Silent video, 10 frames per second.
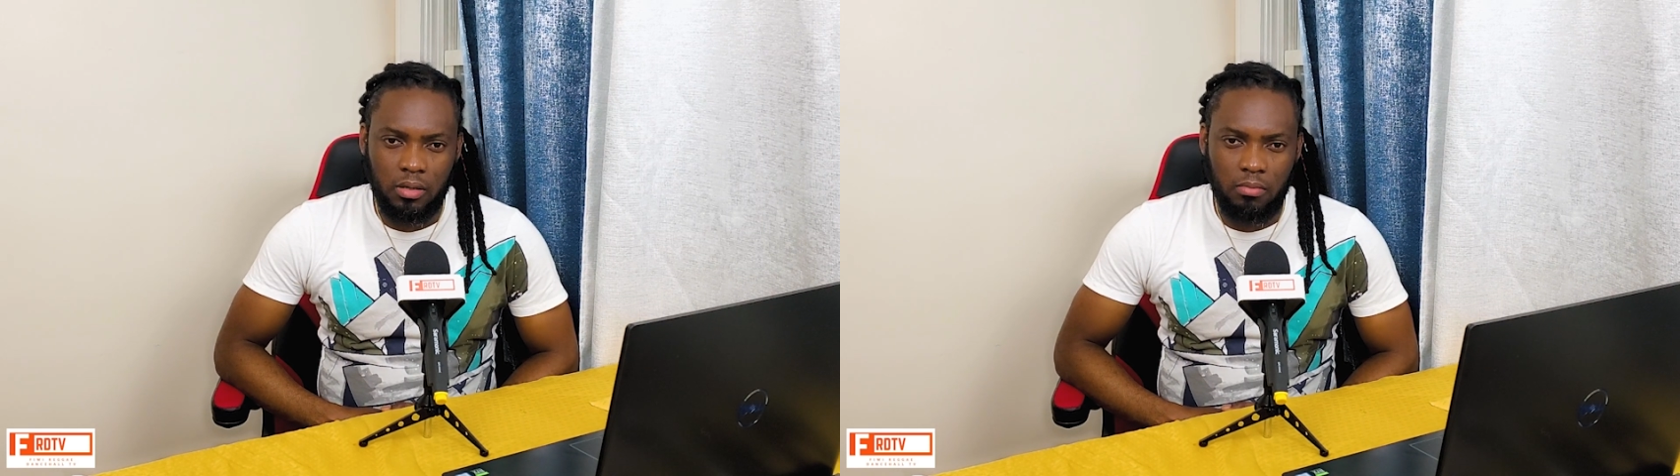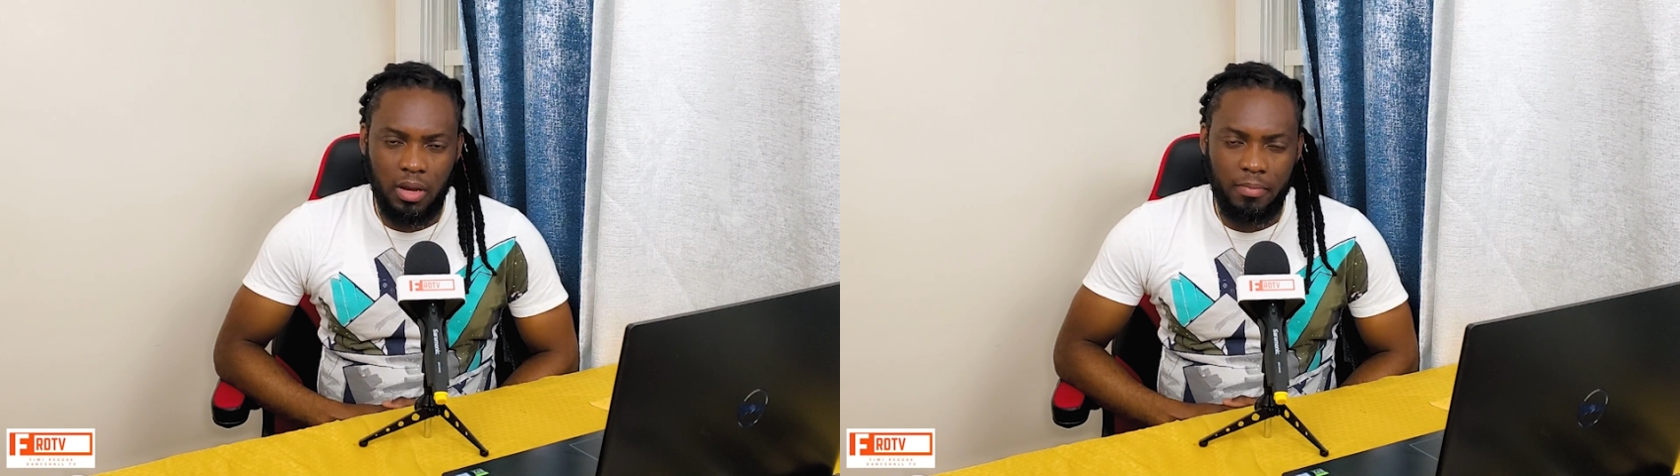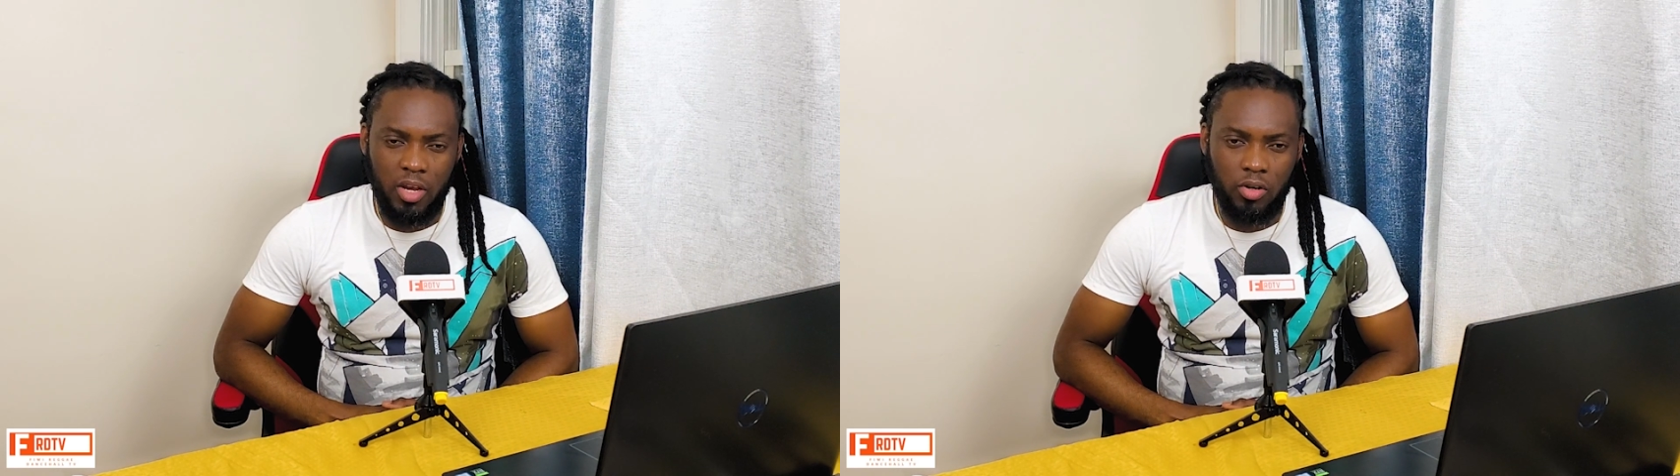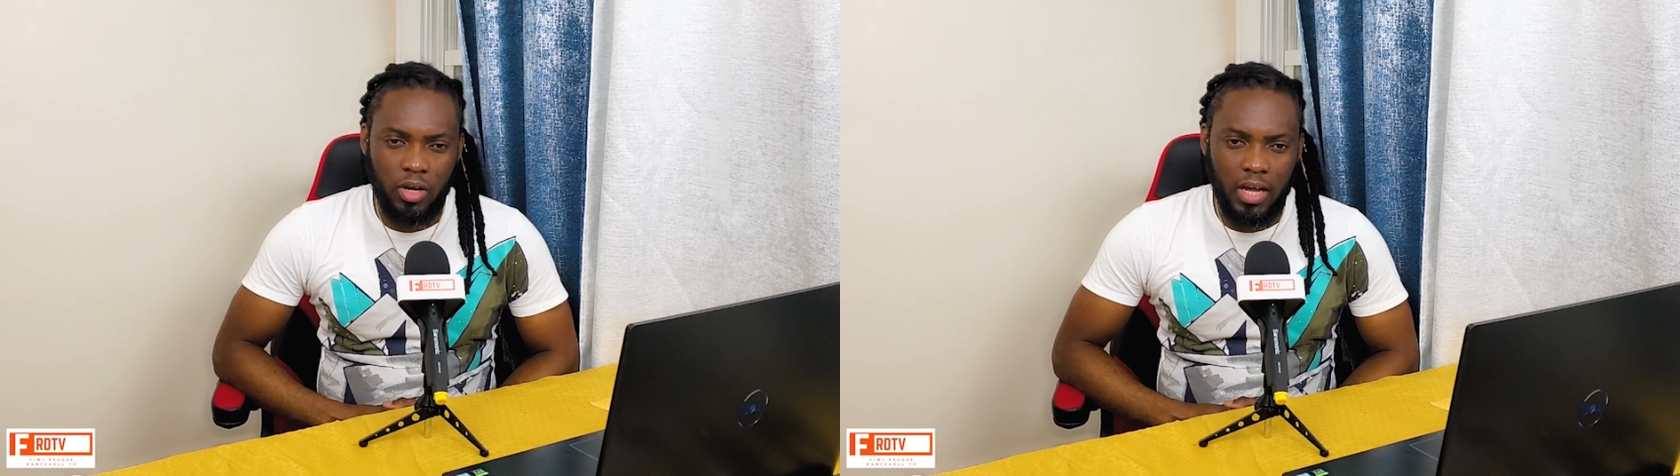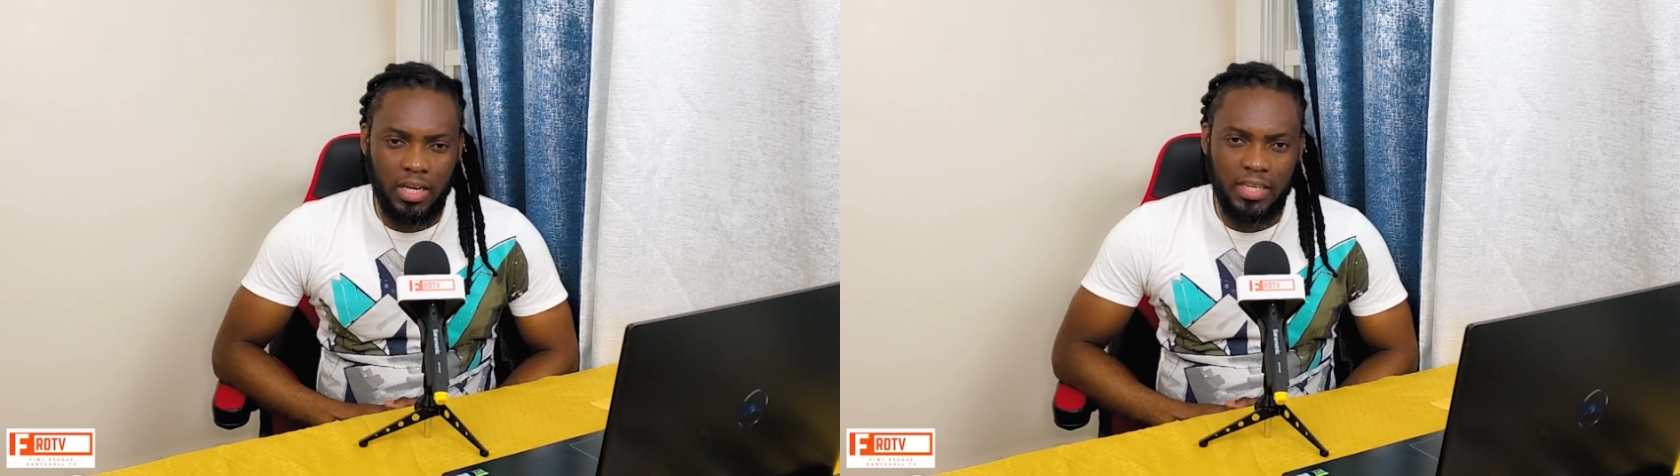I beg you
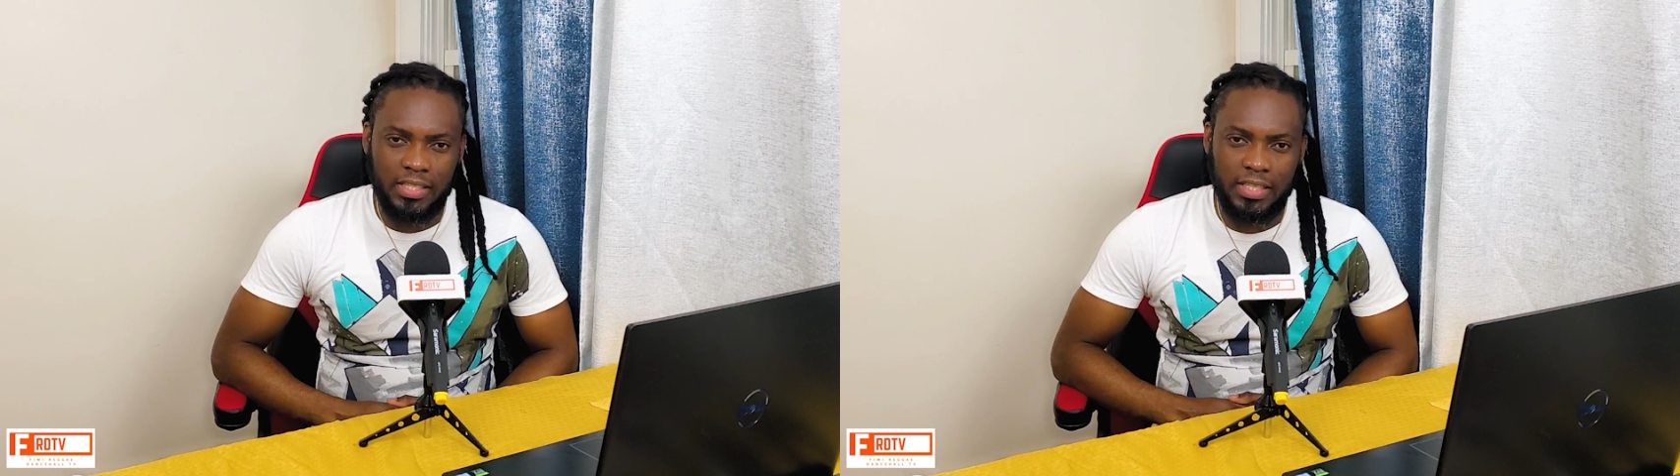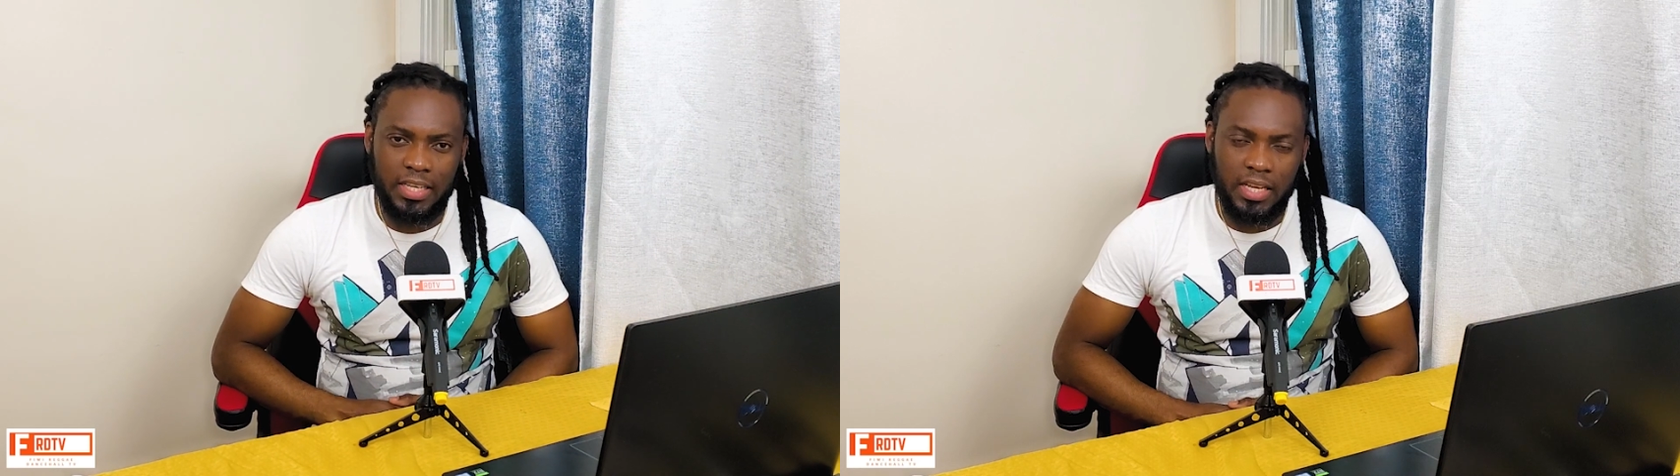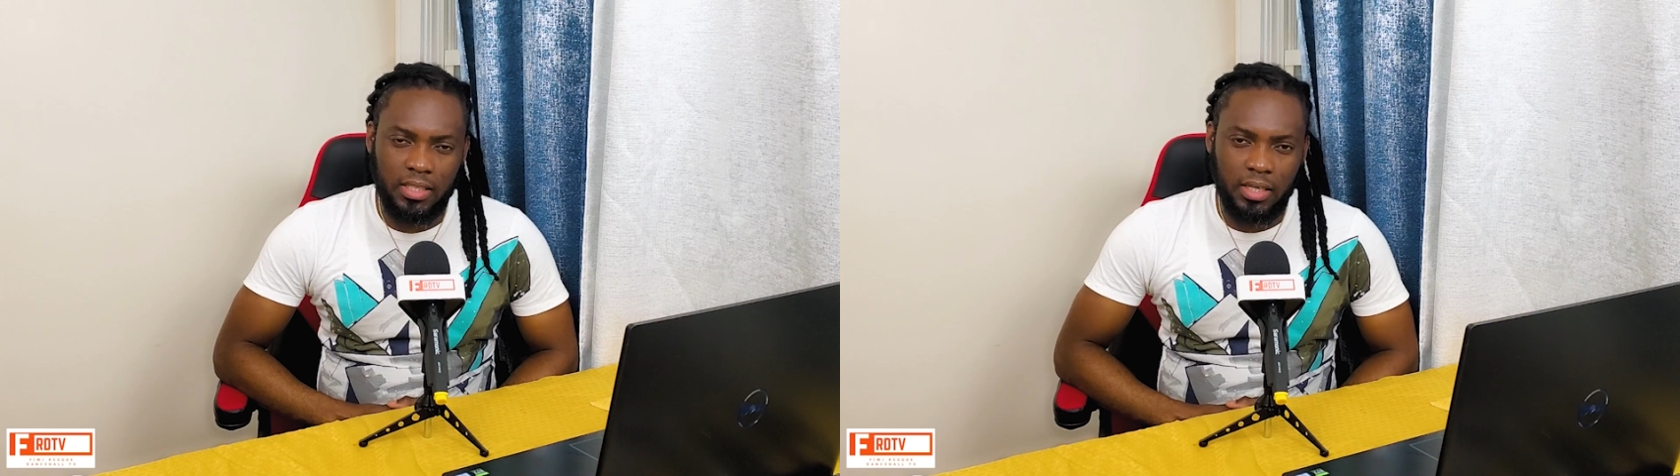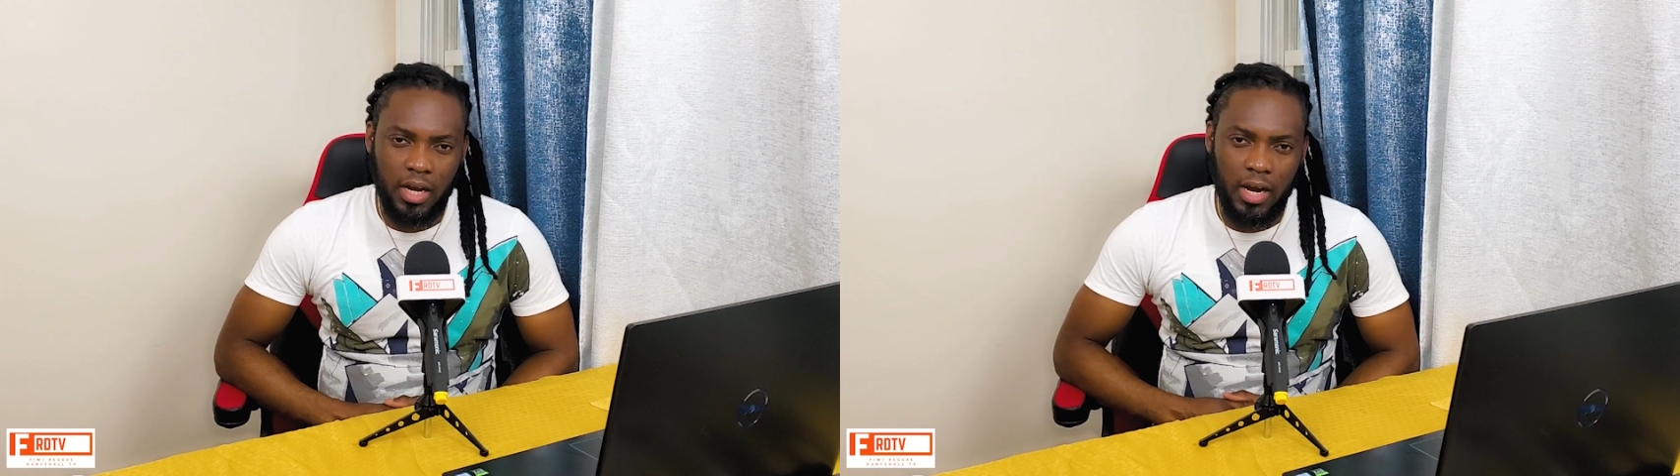at least 8